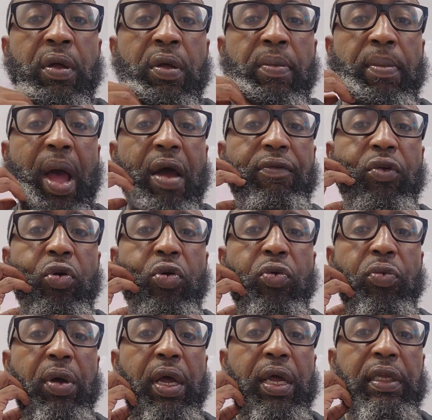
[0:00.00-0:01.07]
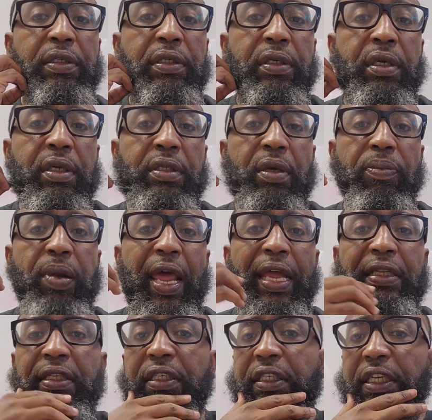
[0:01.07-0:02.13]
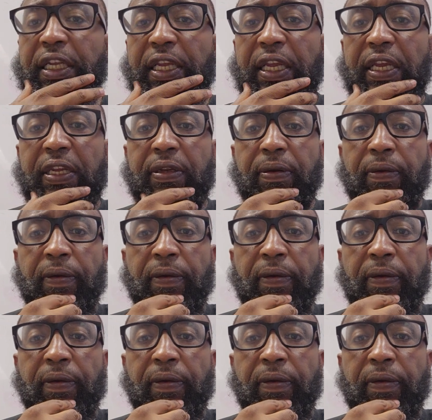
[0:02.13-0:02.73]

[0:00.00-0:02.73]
My role was to plant the seed